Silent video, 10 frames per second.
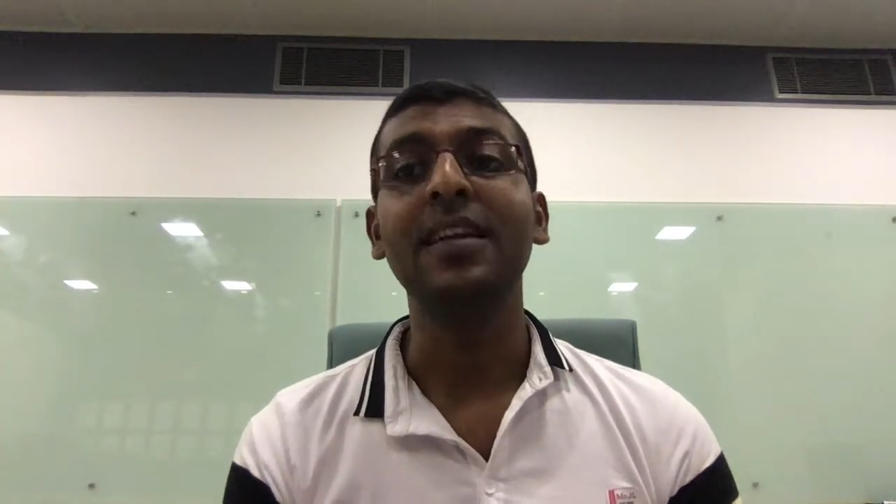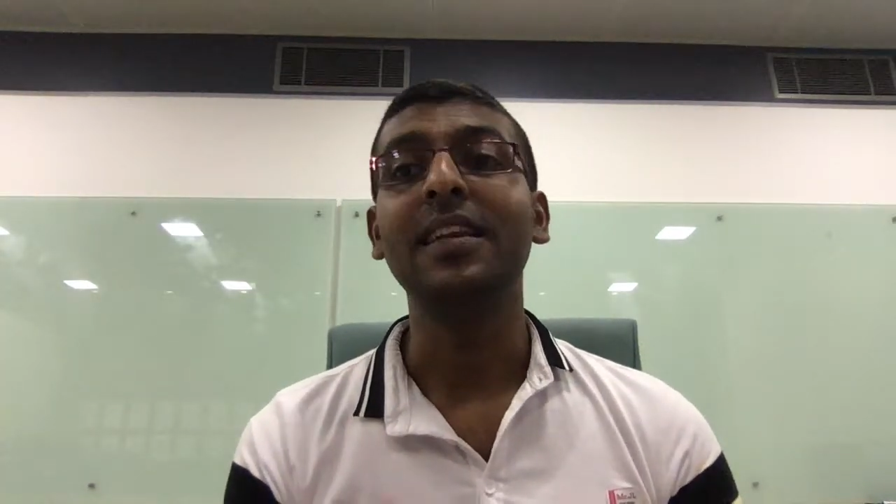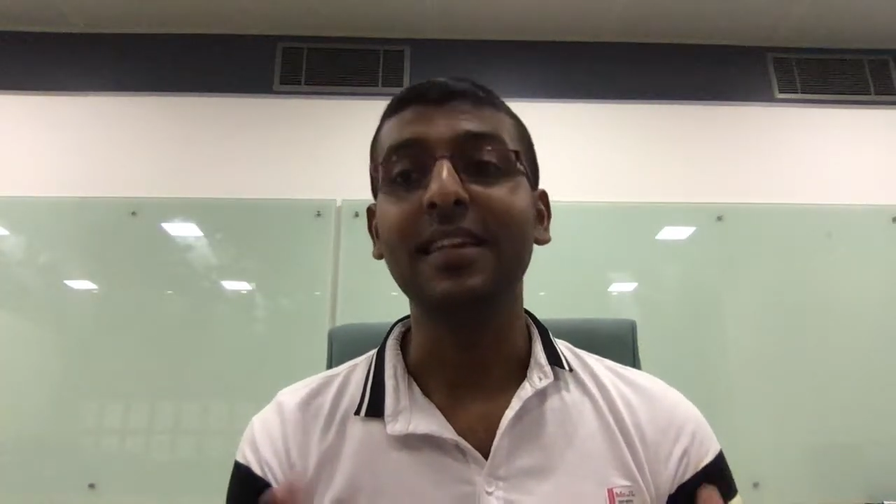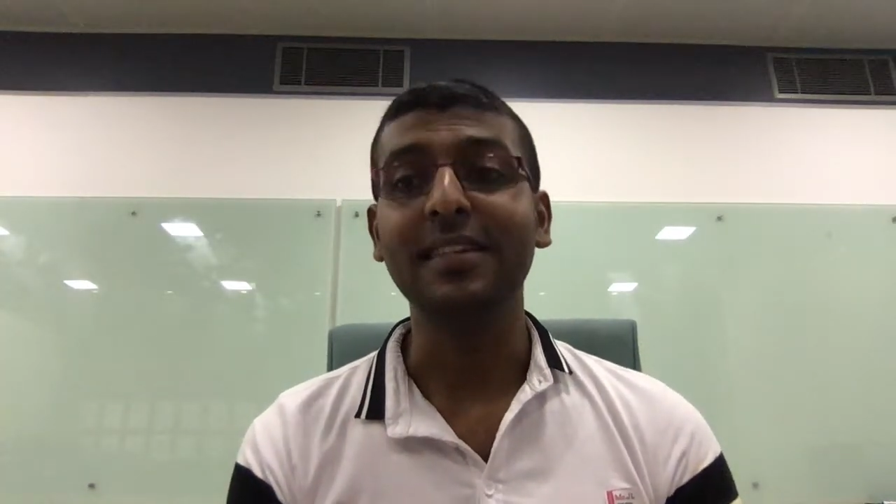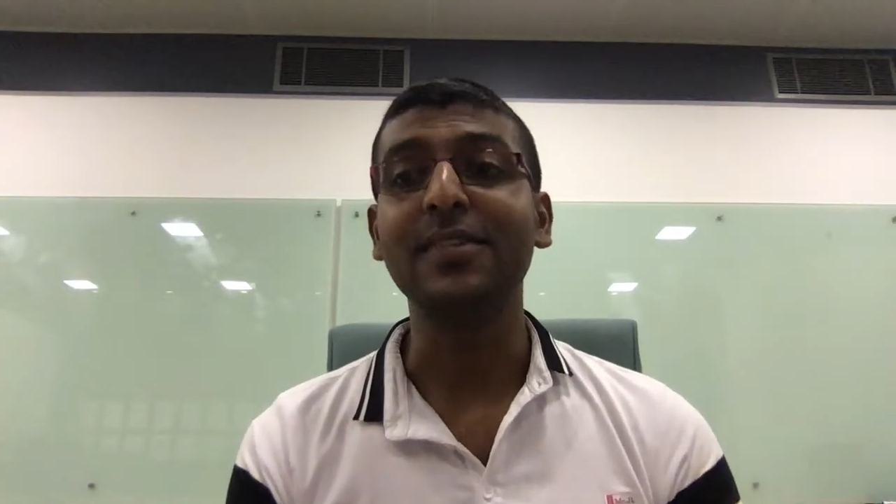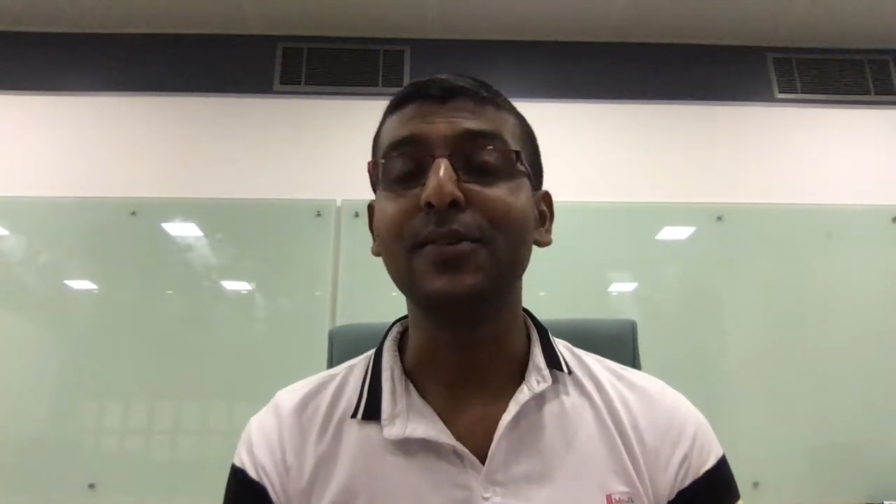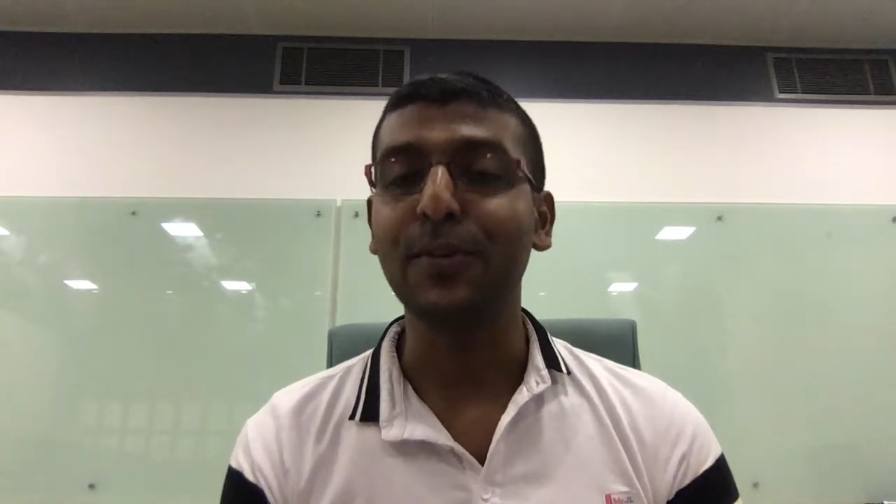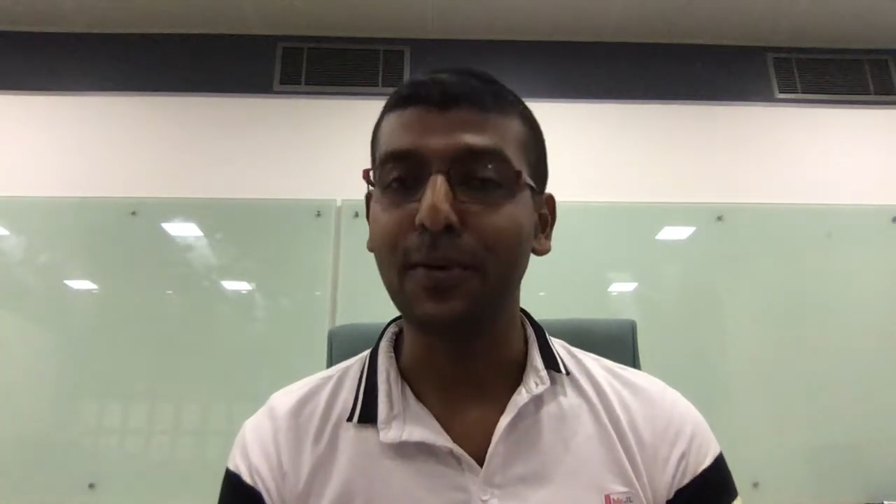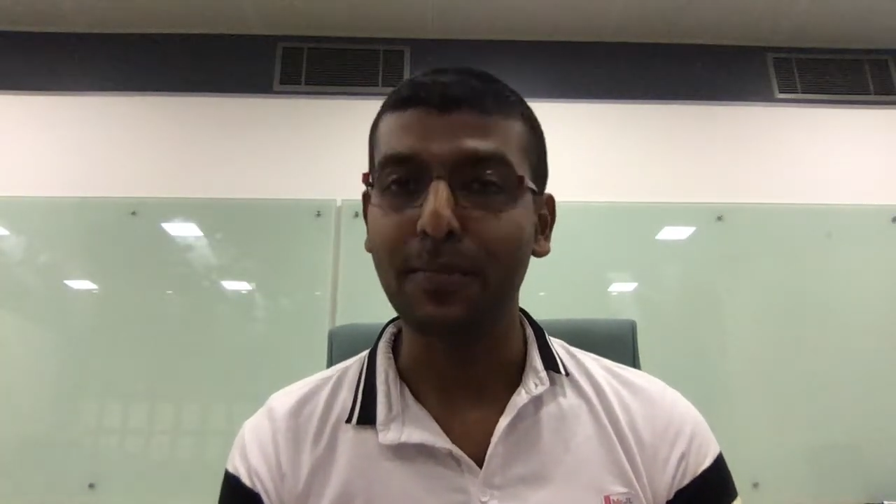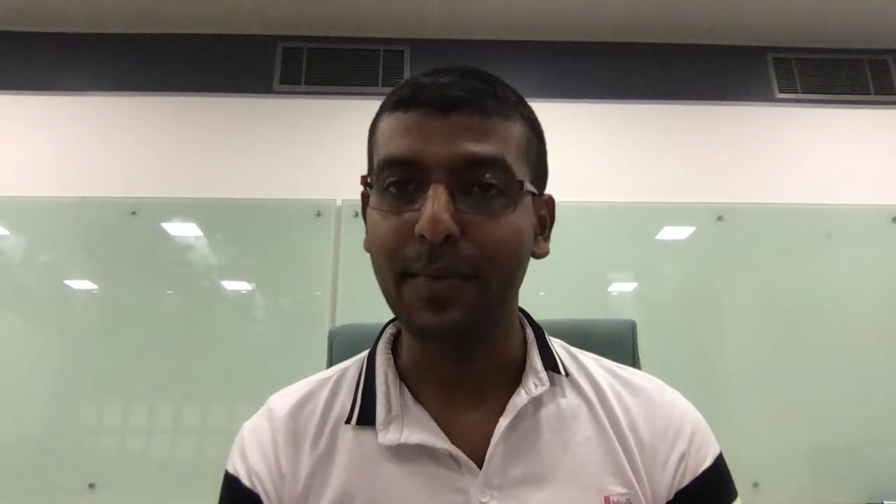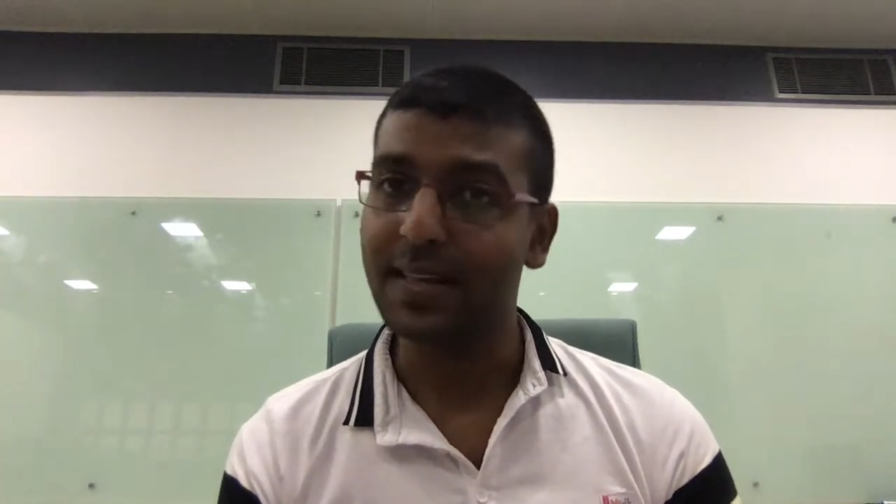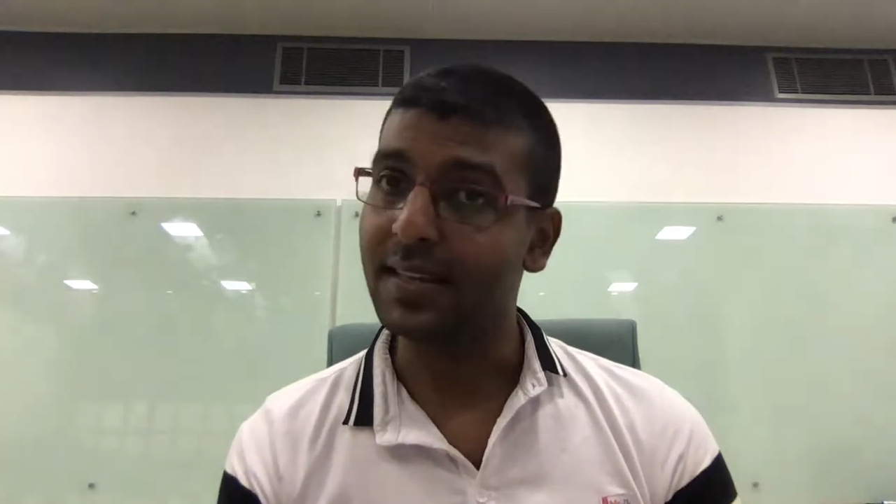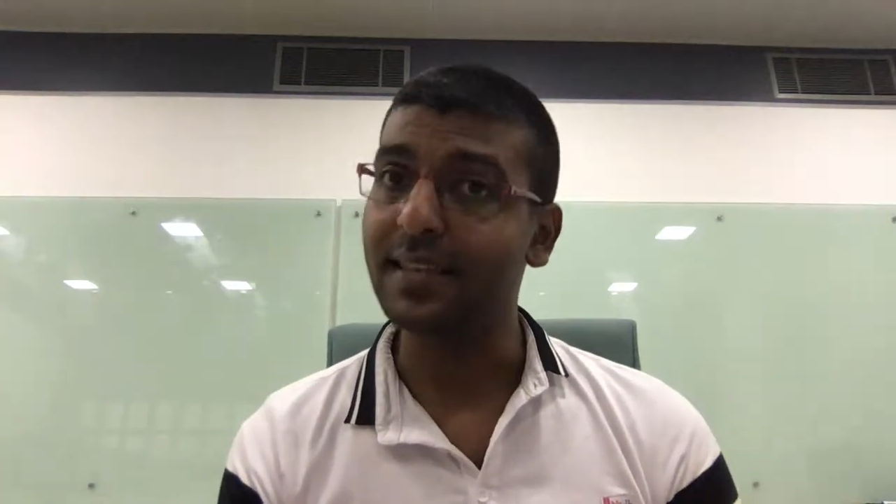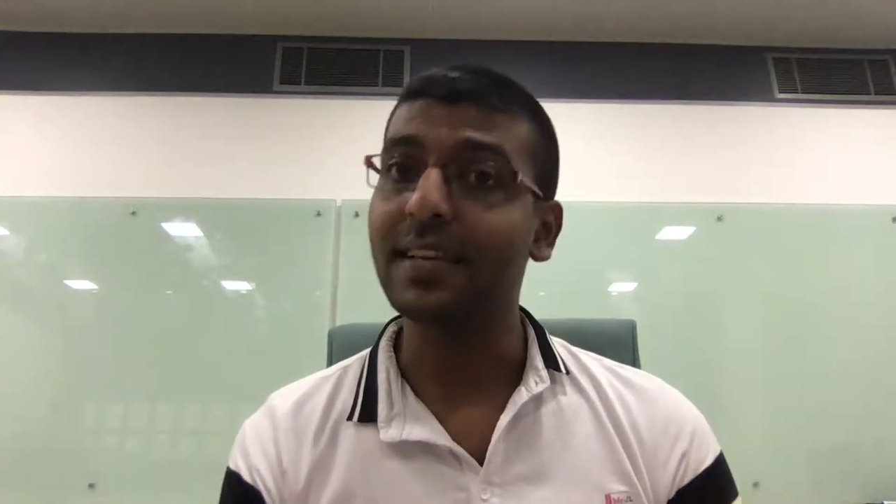listen to your message,